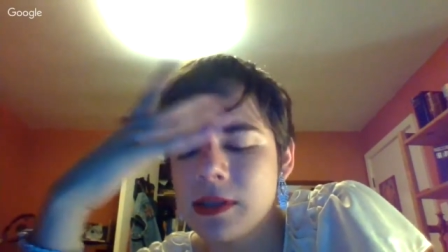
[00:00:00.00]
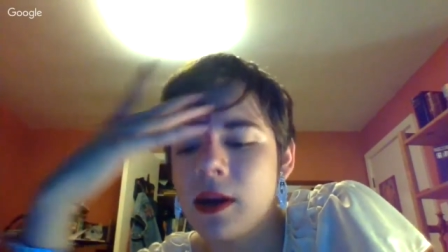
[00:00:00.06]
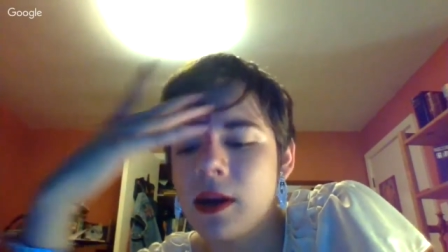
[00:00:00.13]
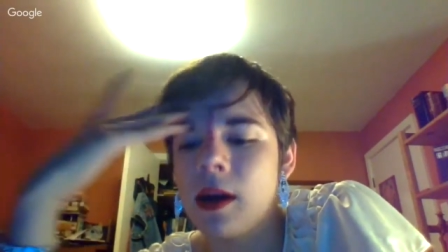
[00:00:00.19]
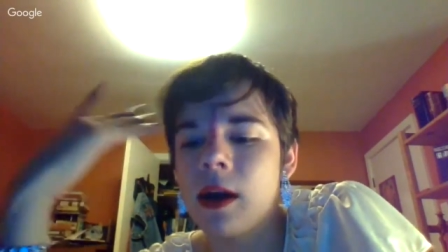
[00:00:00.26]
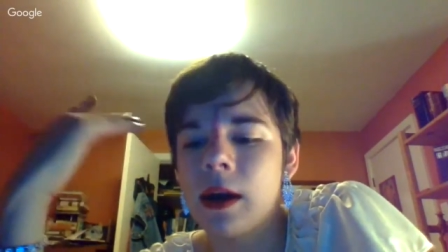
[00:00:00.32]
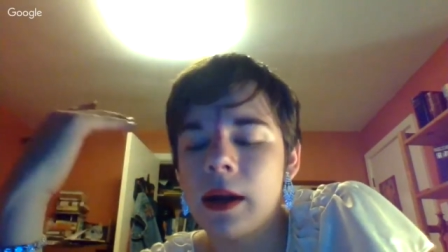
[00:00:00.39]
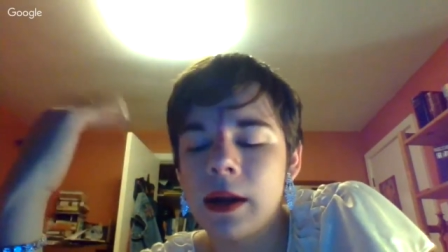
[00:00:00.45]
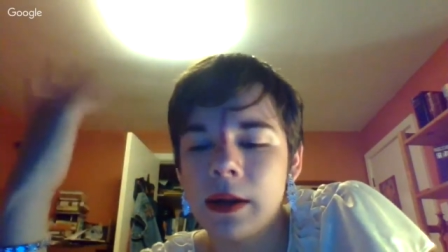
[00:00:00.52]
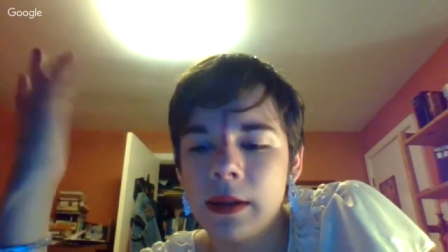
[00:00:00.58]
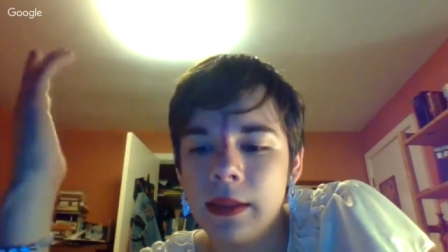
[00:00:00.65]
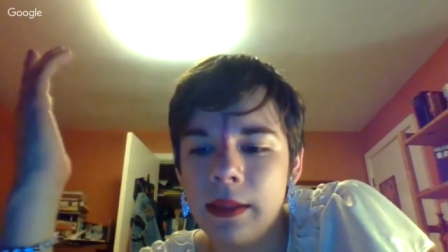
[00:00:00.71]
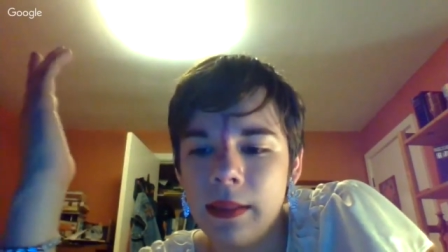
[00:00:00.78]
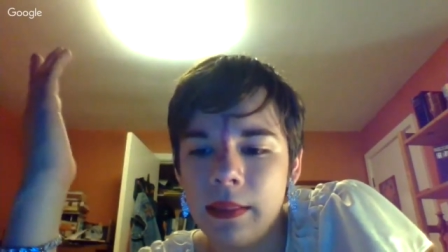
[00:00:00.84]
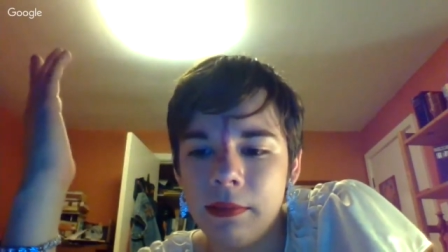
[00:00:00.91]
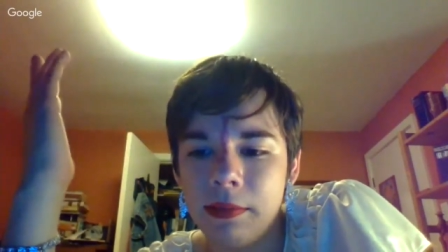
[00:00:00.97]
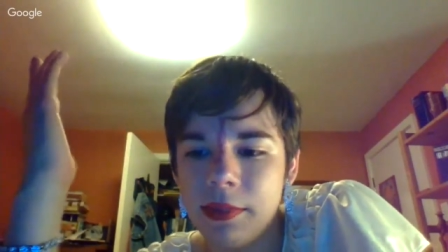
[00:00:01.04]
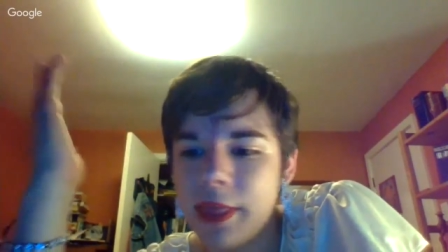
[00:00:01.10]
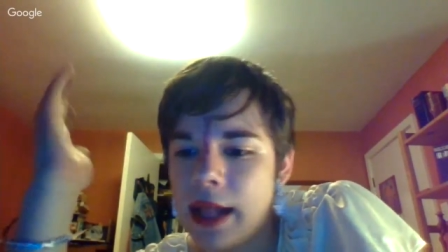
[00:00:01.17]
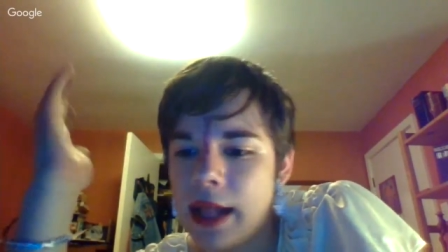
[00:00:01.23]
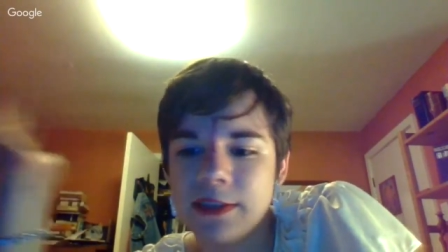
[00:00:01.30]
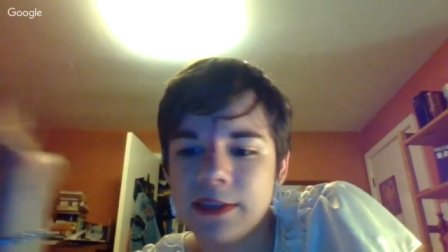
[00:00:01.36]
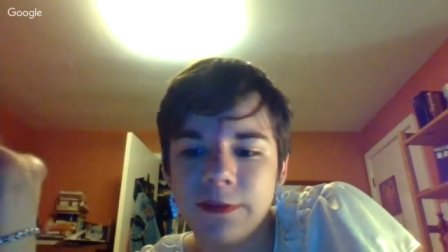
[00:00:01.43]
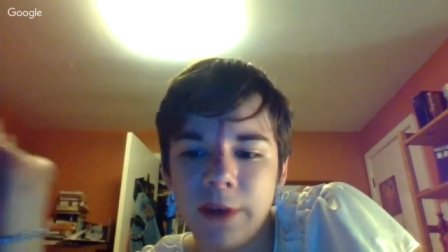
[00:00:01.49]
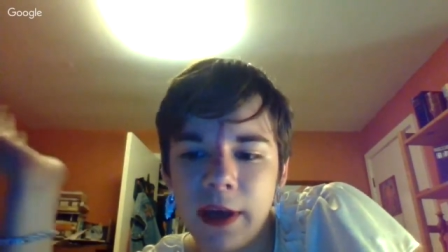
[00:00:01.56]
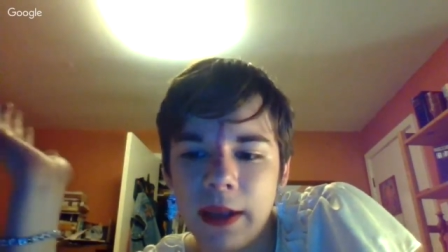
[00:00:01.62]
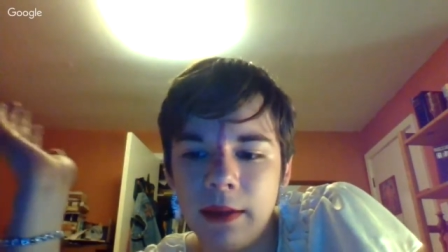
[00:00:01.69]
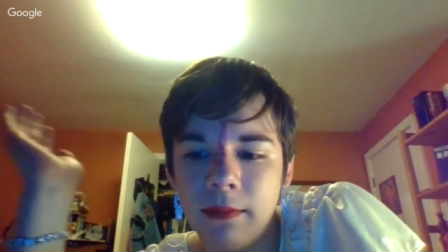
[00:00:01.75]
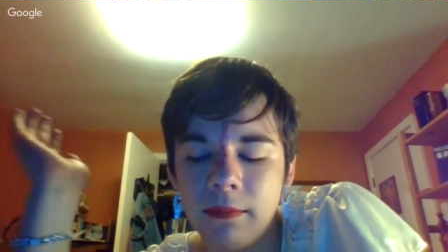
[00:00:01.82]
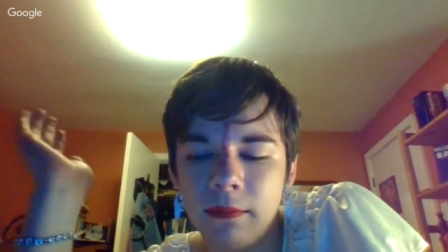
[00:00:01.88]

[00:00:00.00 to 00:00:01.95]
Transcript: are, that's fine.